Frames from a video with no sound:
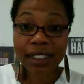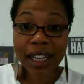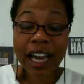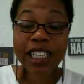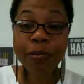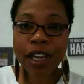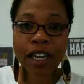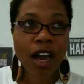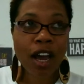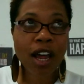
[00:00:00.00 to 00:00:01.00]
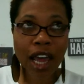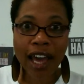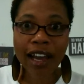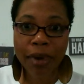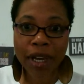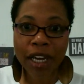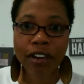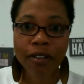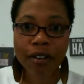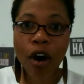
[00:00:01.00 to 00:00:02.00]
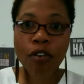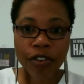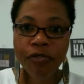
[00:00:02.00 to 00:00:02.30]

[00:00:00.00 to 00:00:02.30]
I spent a lot of money, over